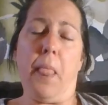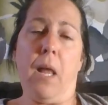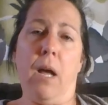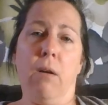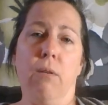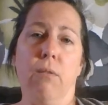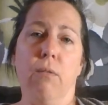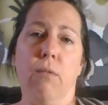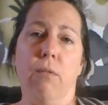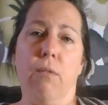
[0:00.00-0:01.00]
How
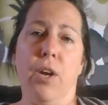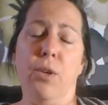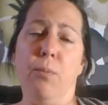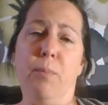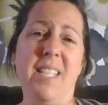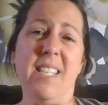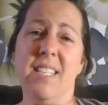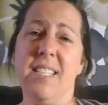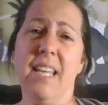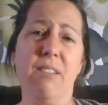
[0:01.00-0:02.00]
are you piecing
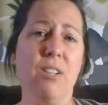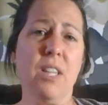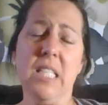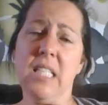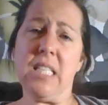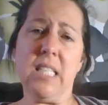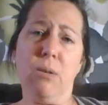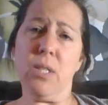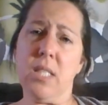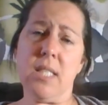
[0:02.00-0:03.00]
together at least 6
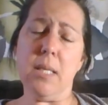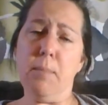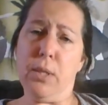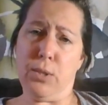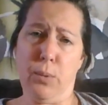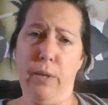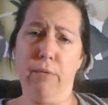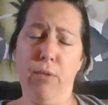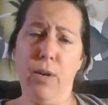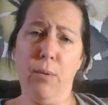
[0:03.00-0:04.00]
hours of sleep in a
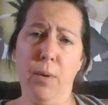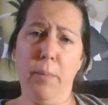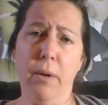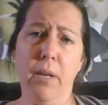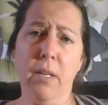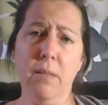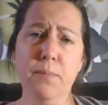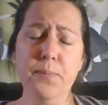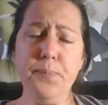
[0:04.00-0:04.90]
24-hour period?